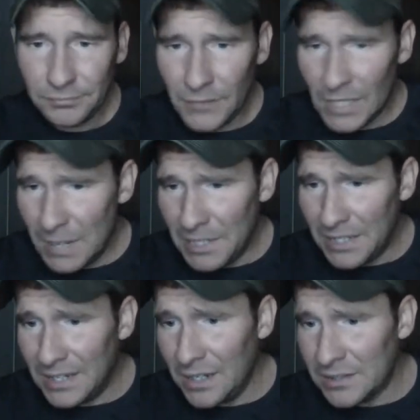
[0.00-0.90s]
I'm going to
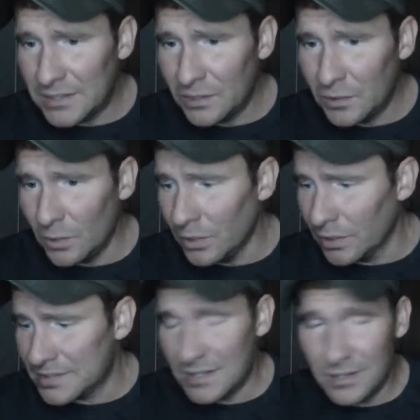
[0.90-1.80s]
get into
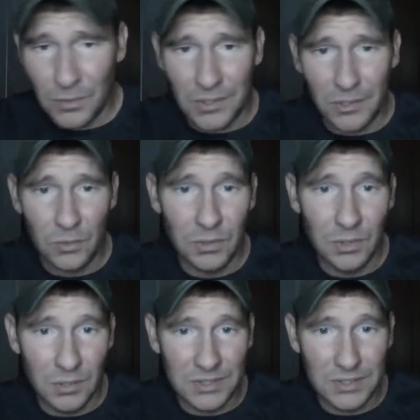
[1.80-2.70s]
because I didn't want to go real
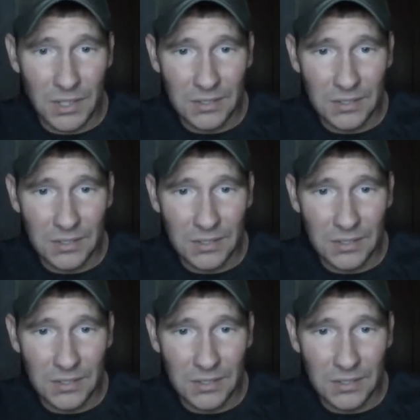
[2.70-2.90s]
long tonight. I